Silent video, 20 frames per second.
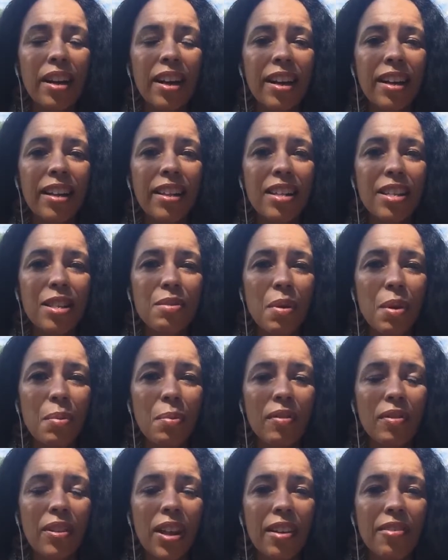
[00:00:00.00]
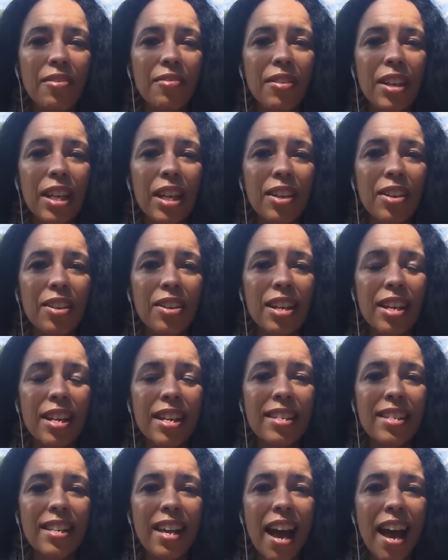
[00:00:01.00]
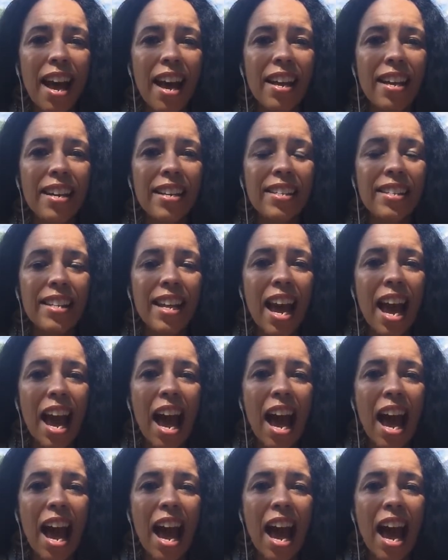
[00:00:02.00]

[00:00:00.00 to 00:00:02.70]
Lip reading: in this womb of life field is as